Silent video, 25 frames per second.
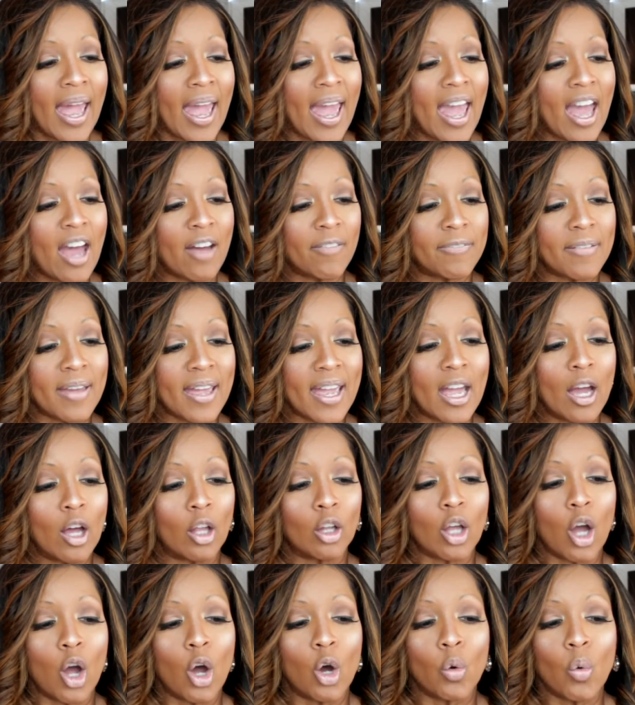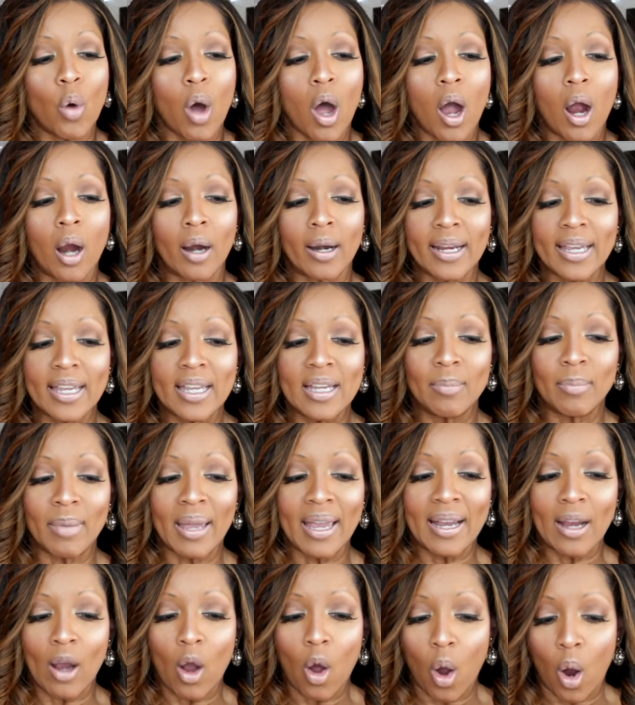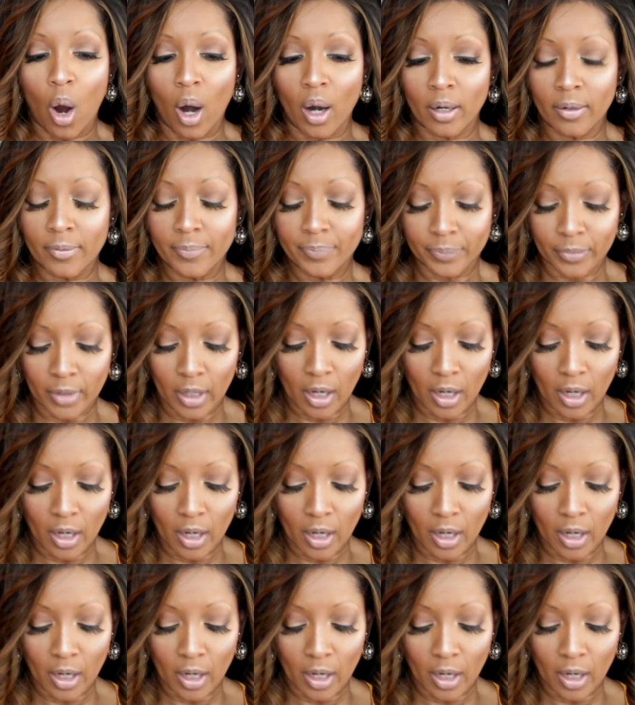F-L-O-R-M-A-R.